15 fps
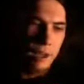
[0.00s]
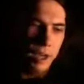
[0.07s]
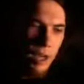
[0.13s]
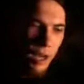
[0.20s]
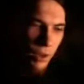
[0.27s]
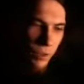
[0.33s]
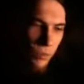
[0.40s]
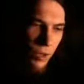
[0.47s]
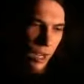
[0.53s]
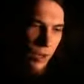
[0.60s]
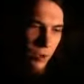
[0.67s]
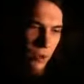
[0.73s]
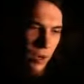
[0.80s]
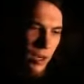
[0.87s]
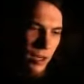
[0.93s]
And now, I
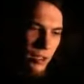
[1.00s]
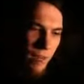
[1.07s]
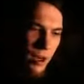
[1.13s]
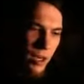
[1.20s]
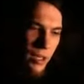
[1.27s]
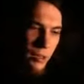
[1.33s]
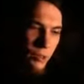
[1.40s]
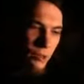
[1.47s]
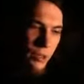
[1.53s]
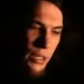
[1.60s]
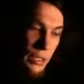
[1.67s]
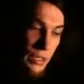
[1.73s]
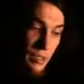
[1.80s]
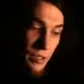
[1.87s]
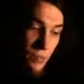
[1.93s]
don't want anybody who
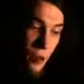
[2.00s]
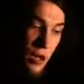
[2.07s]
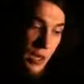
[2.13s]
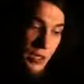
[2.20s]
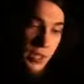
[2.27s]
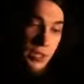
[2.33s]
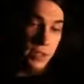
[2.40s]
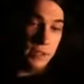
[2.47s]
is watching